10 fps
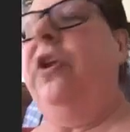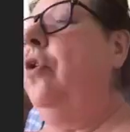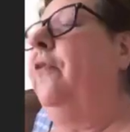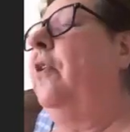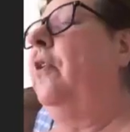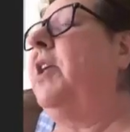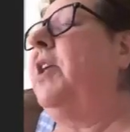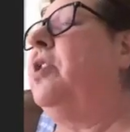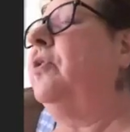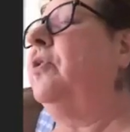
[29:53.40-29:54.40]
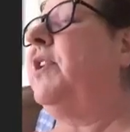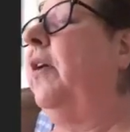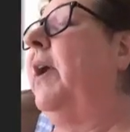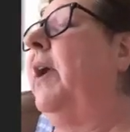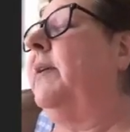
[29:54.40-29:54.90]
universe that you're
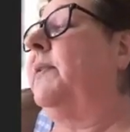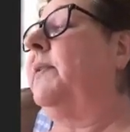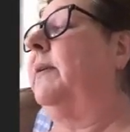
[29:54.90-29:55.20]
serious,